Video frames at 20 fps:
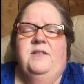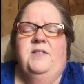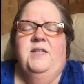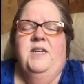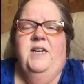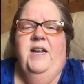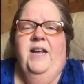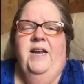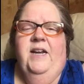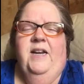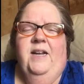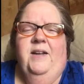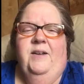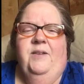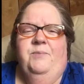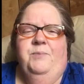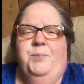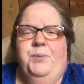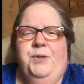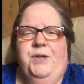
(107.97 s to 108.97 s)
tonight,
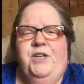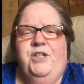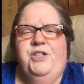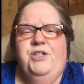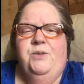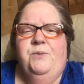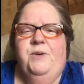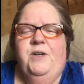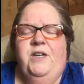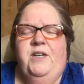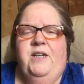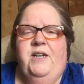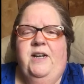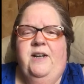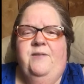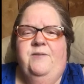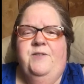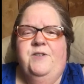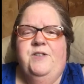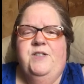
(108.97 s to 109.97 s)
I'm pretty sure what I'm going to
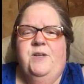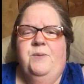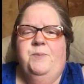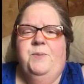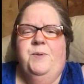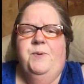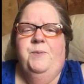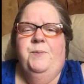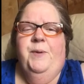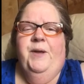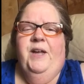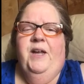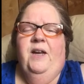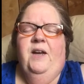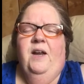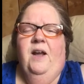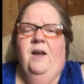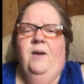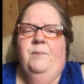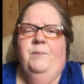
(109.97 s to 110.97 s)
have for supper, but
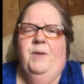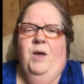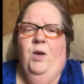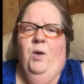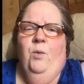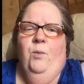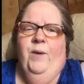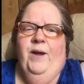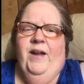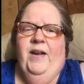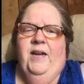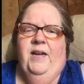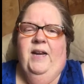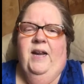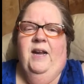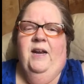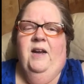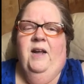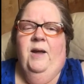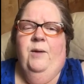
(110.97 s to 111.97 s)
um, I'll wait
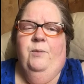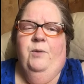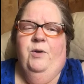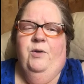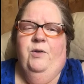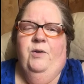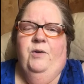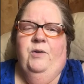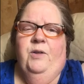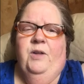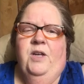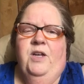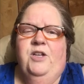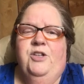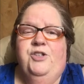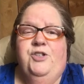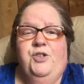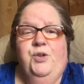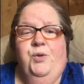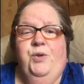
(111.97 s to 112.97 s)
and I will
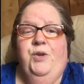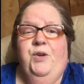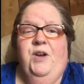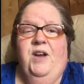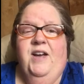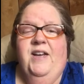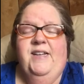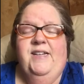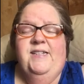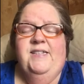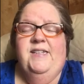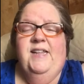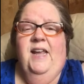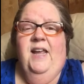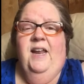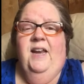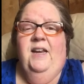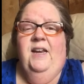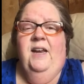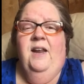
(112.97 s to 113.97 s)
show you guys
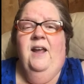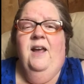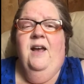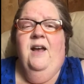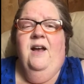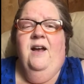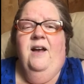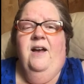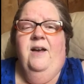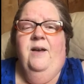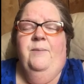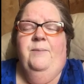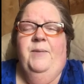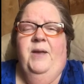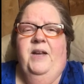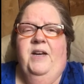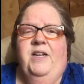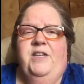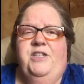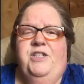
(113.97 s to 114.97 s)
then. Um,
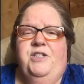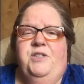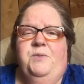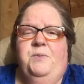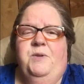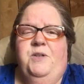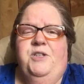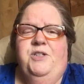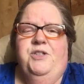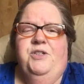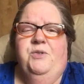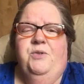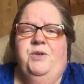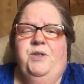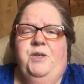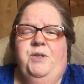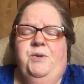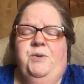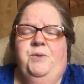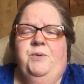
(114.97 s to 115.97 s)
and I just want to show
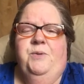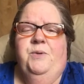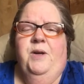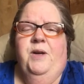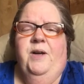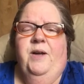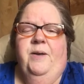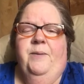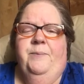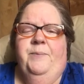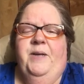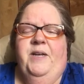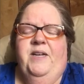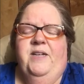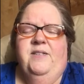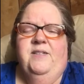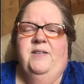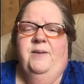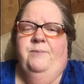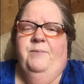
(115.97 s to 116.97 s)
you, um,
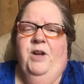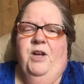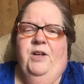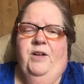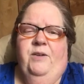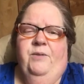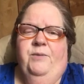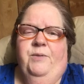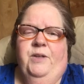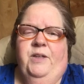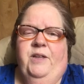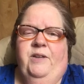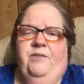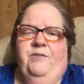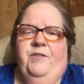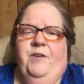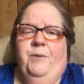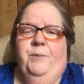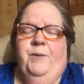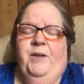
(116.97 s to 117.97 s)
because I'm not really
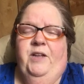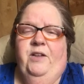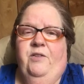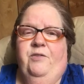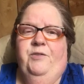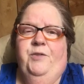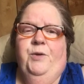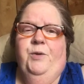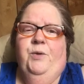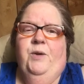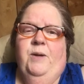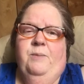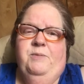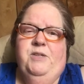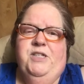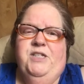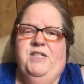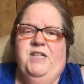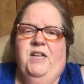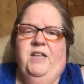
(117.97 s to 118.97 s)
filming the food, I'm
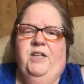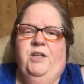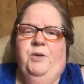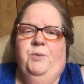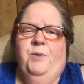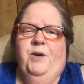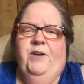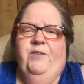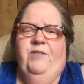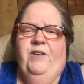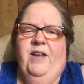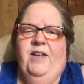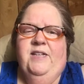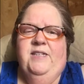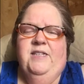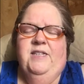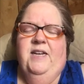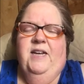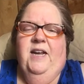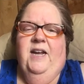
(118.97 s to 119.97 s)
just telling you what I've
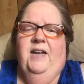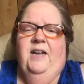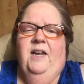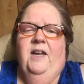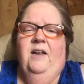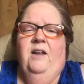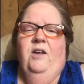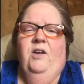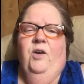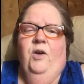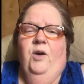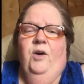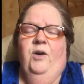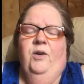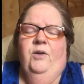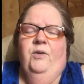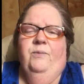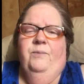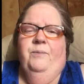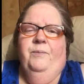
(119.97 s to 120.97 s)
had today,
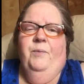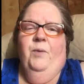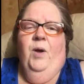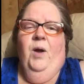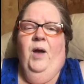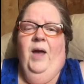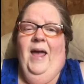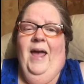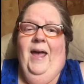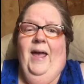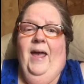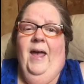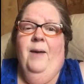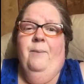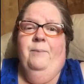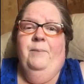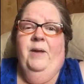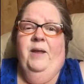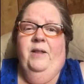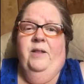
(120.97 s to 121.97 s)
or
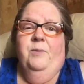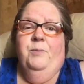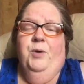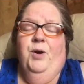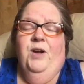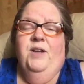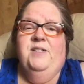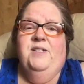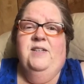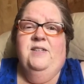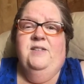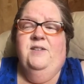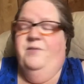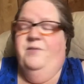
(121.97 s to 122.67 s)
am in the process